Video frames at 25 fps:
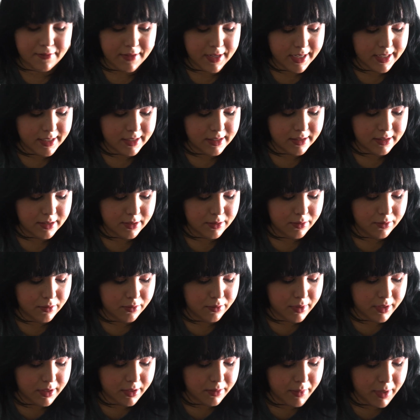face
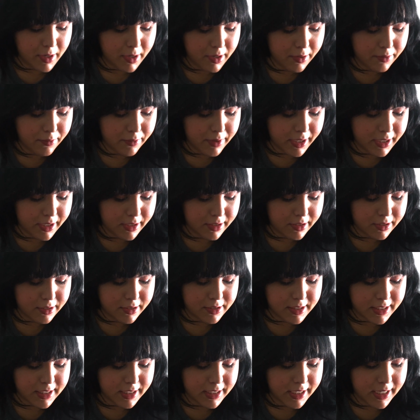with my regular
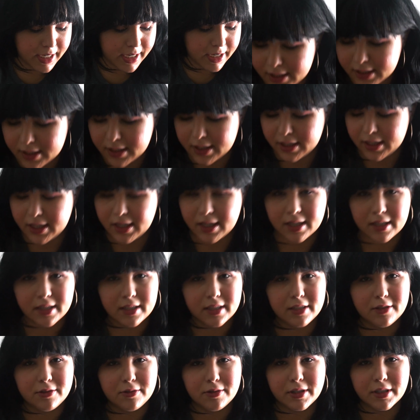skincare. Yeah,
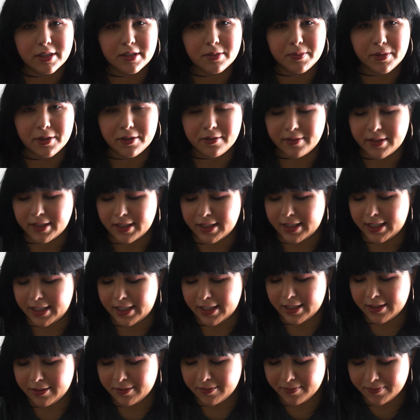and it works
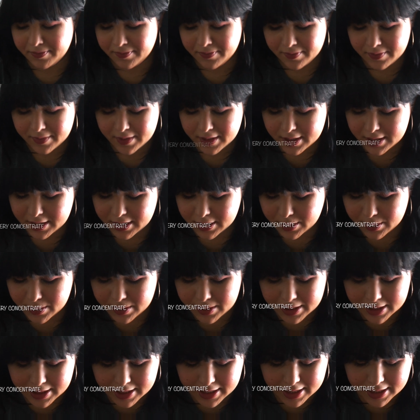perfectly. So
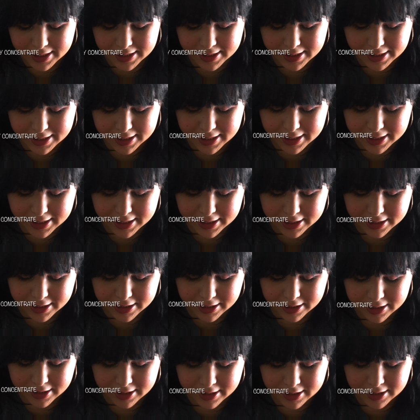this
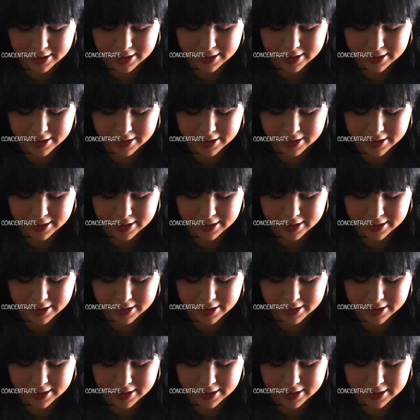here,